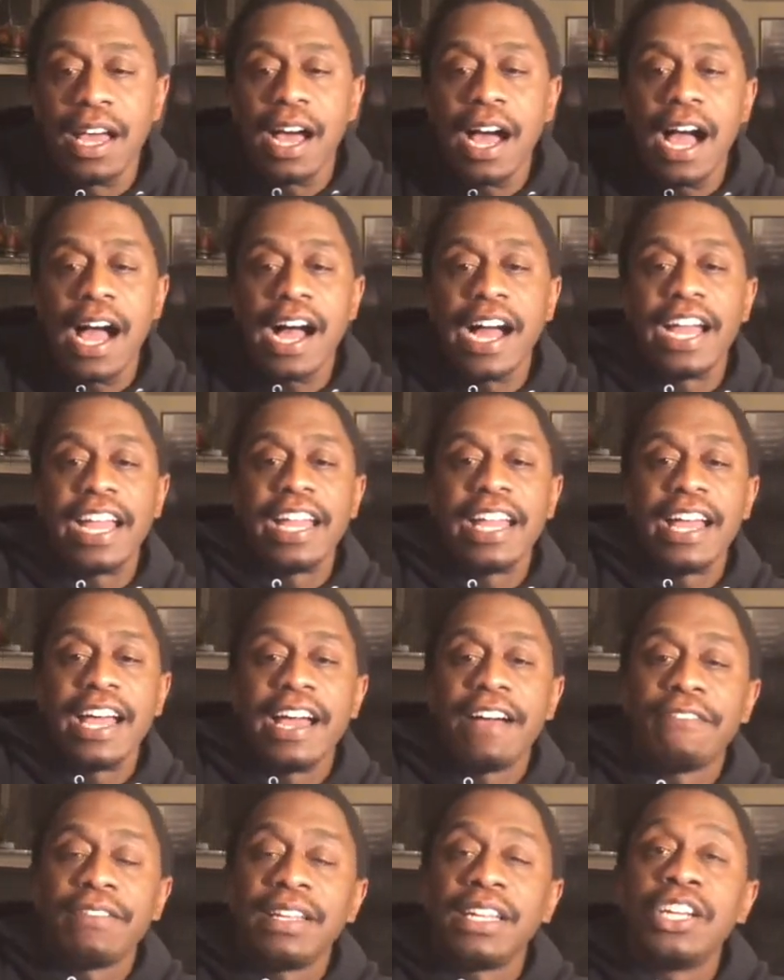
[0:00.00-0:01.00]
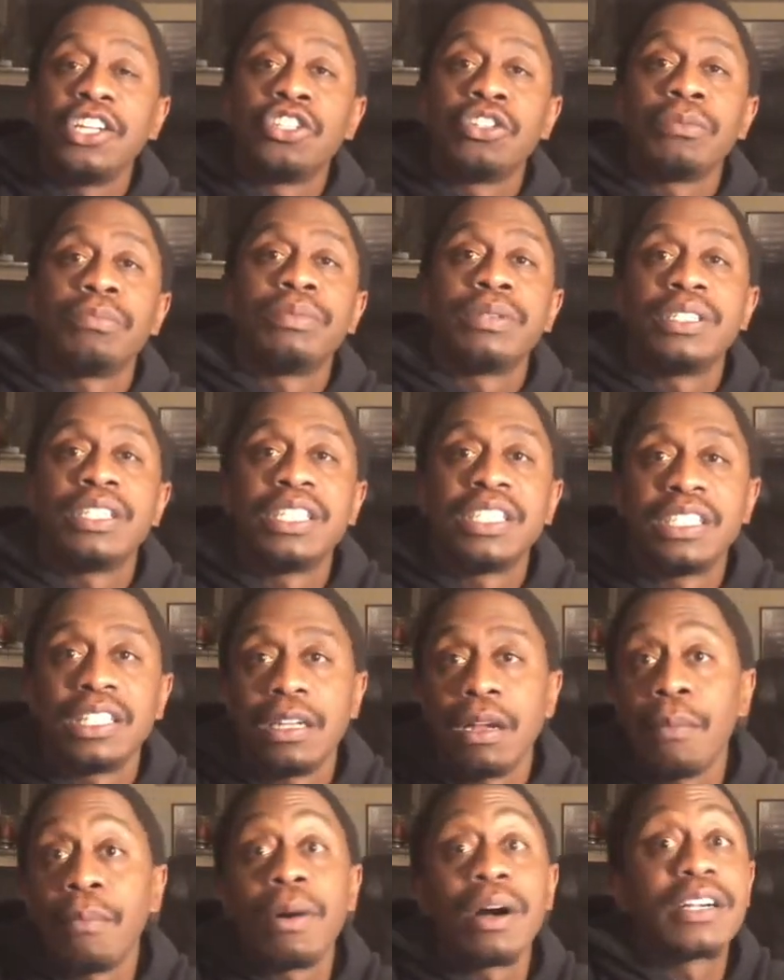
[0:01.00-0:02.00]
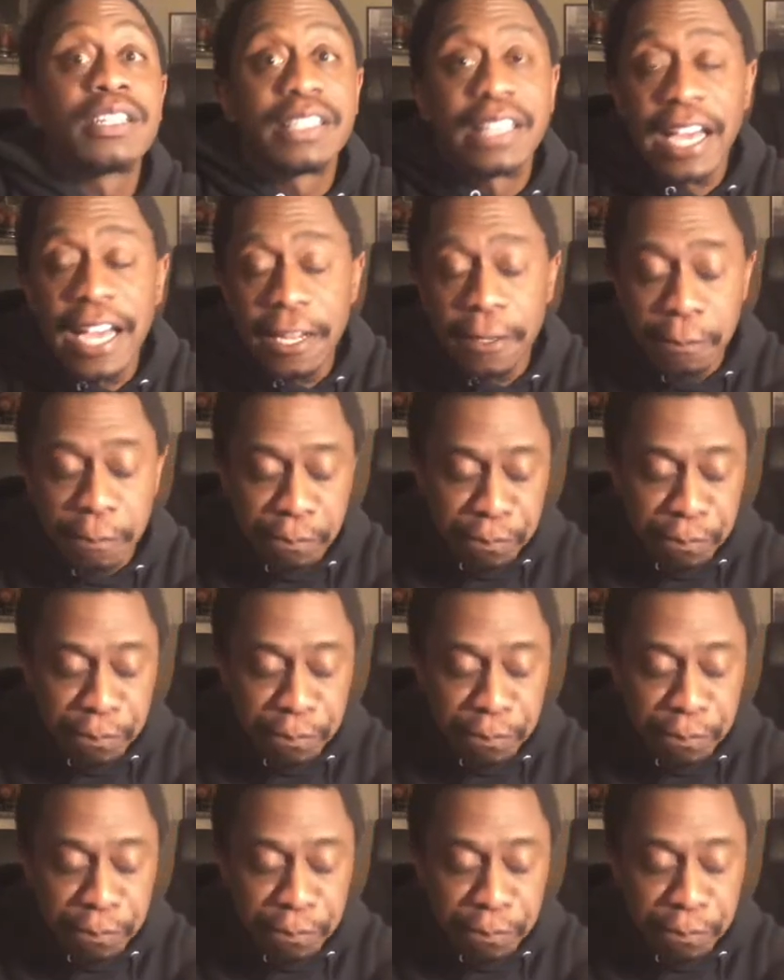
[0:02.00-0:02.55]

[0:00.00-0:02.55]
I have a leadership position amongst that.